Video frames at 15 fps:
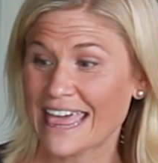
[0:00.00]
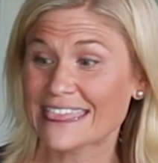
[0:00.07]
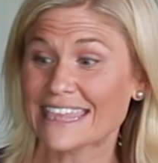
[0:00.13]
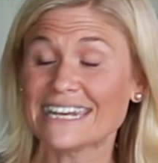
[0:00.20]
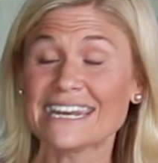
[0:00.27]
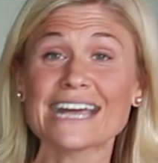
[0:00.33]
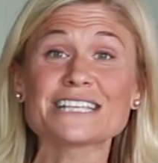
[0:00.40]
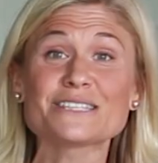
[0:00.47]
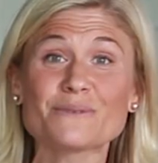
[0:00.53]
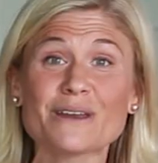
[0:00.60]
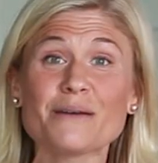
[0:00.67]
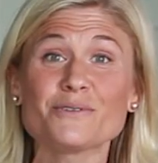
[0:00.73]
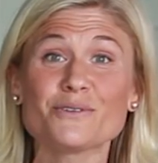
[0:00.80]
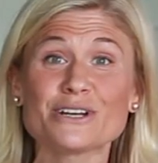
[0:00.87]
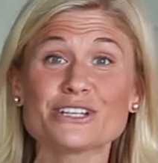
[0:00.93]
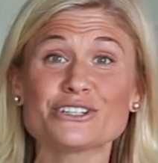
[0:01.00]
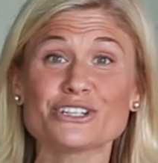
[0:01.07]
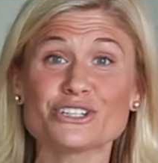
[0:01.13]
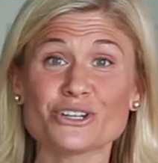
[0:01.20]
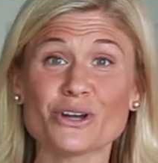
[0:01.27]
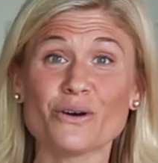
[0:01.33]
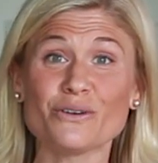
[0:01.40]
The next one I'm going to
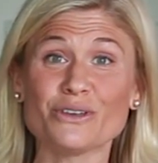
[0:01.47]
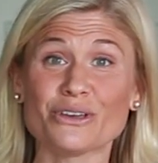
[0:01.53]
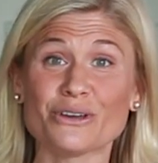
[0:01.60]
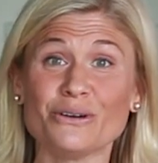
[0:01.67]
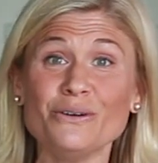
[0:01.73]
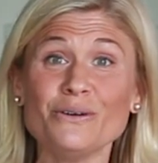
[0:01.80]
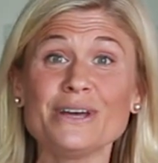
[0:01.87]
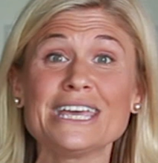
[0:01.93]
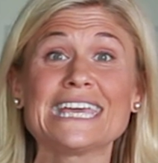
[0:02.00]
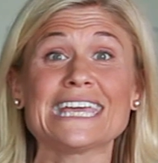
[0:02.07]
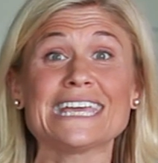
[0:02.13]
show you